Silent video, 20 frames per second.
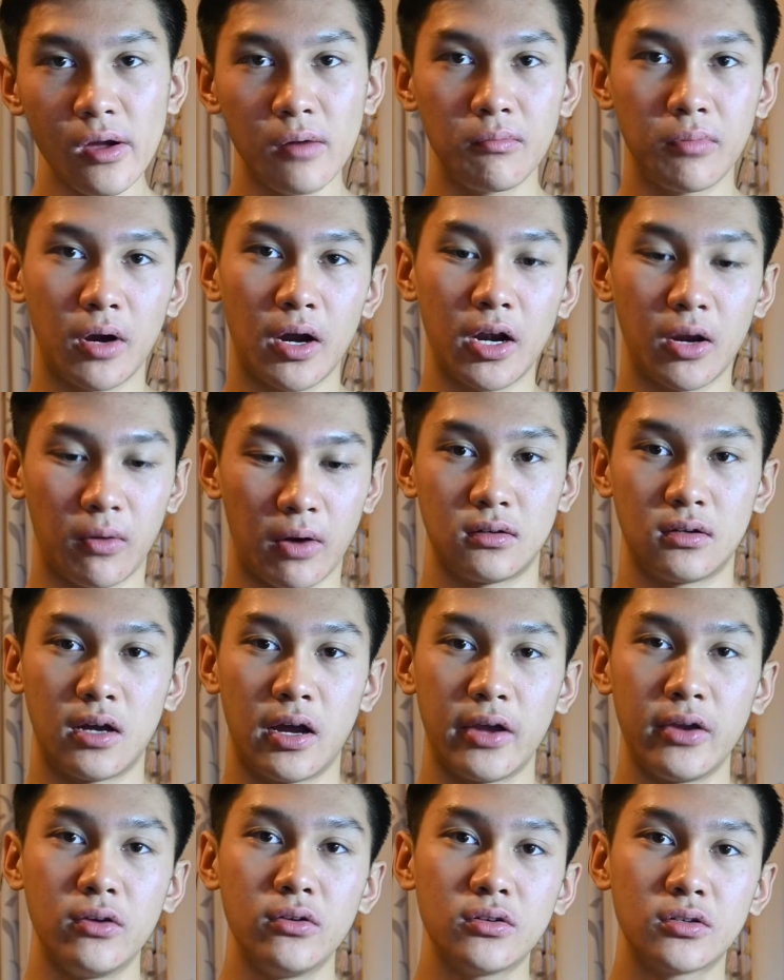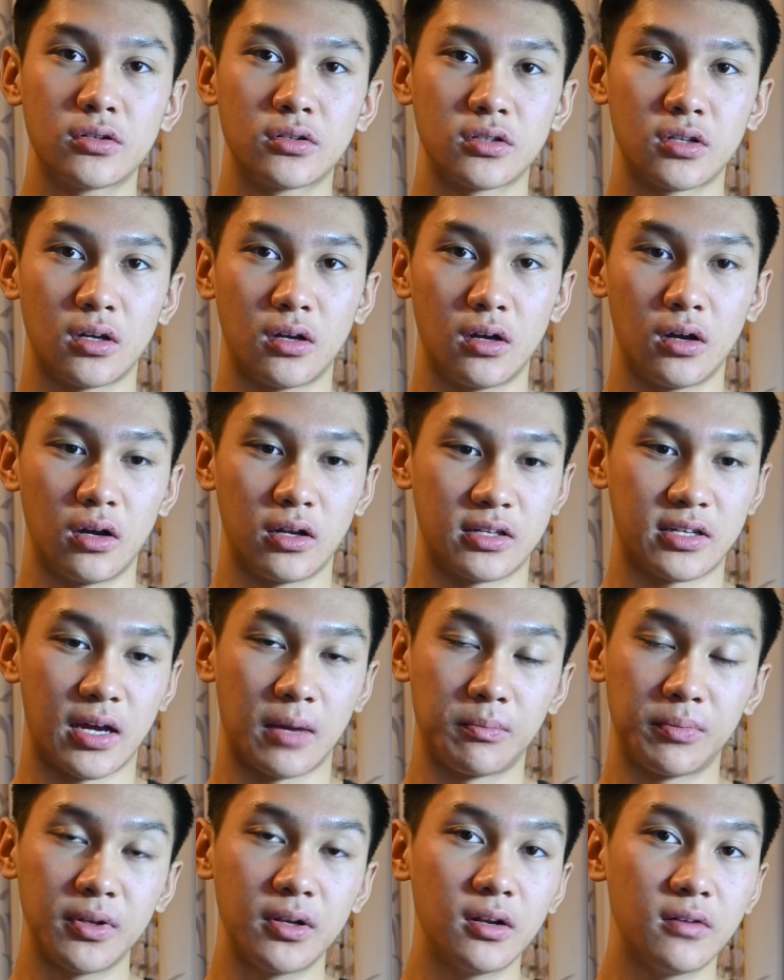But anyway, I used a
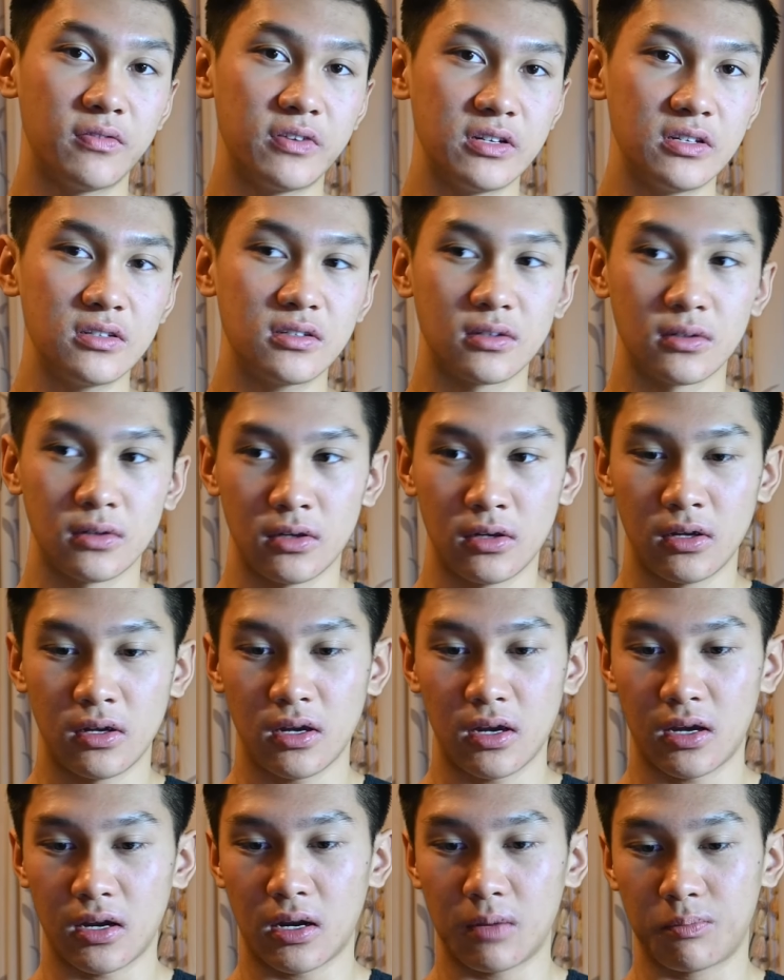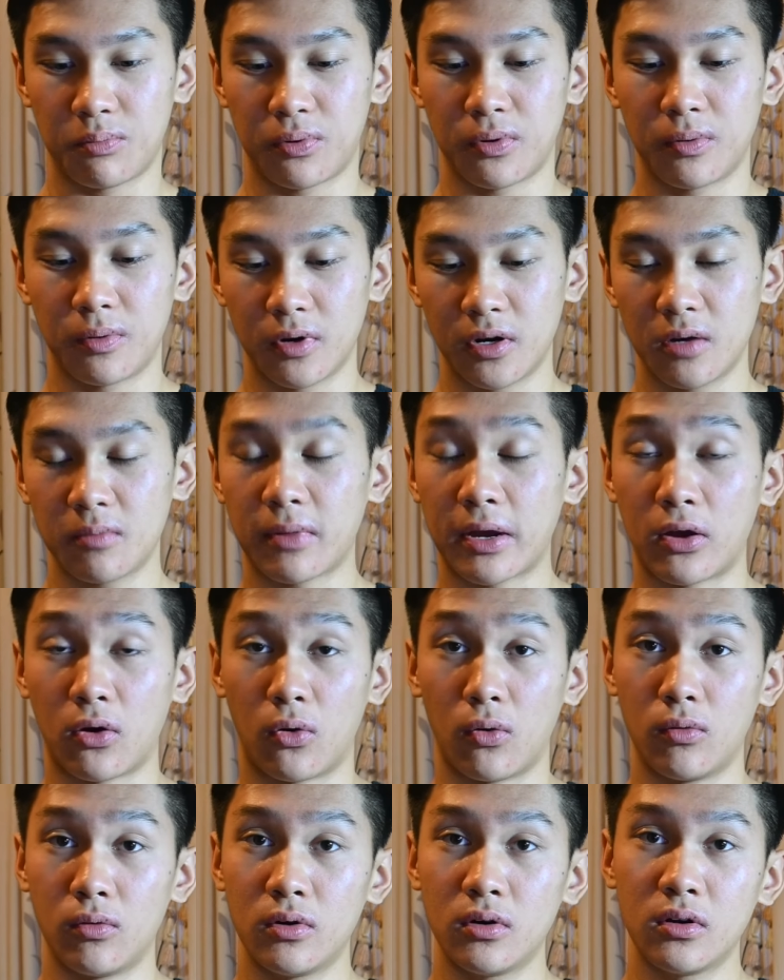template of his and I put in my
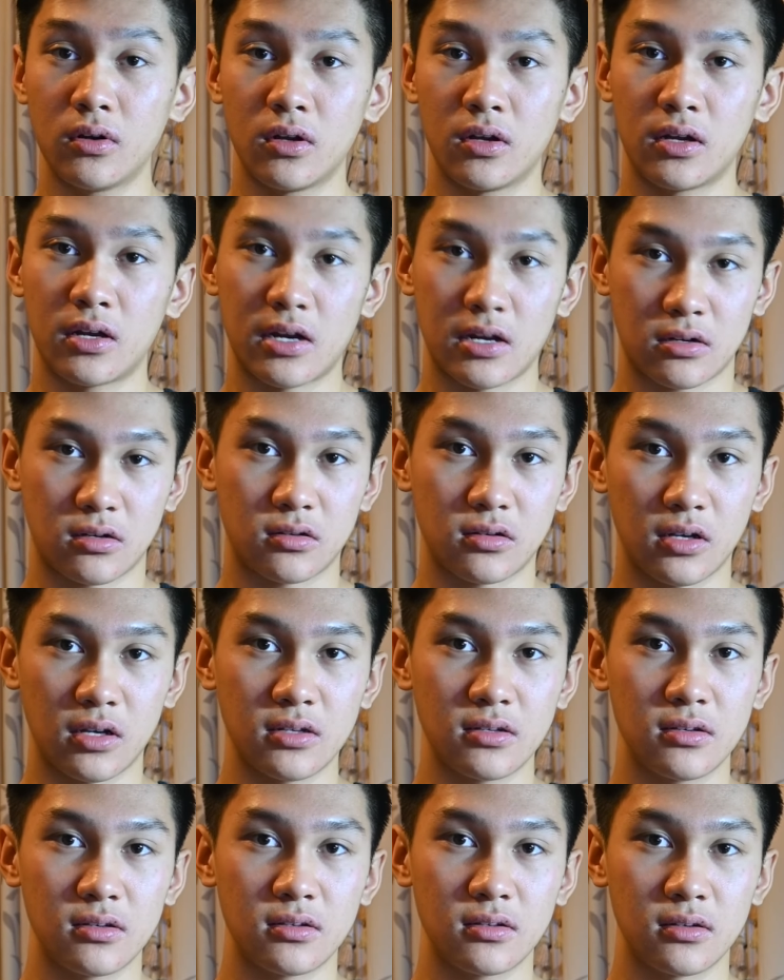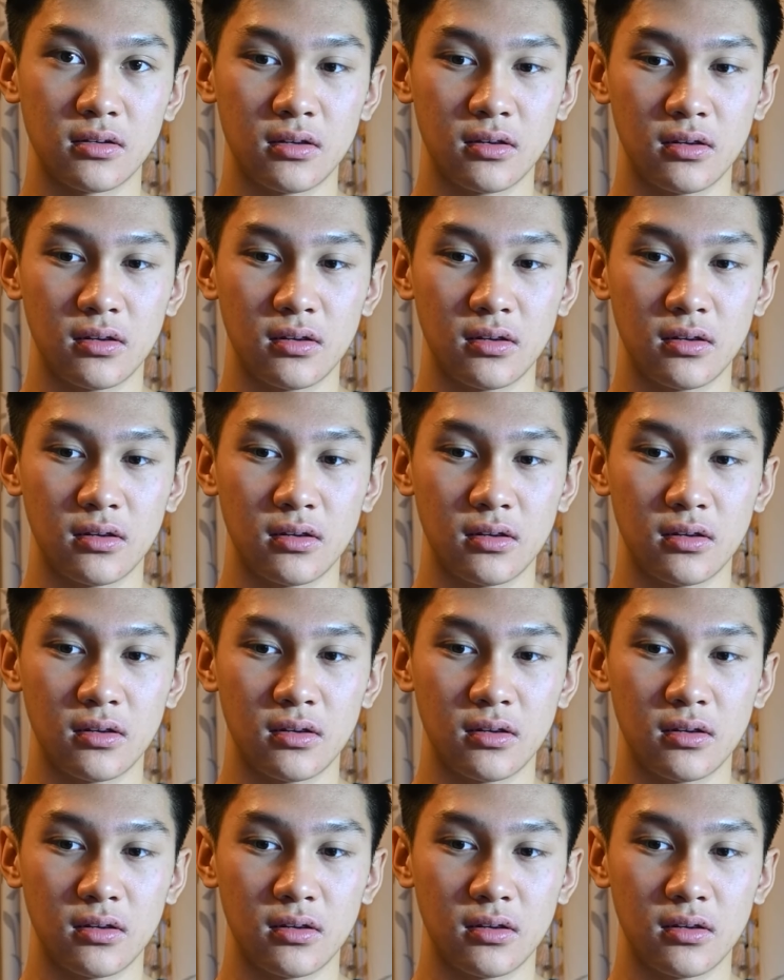own exercises,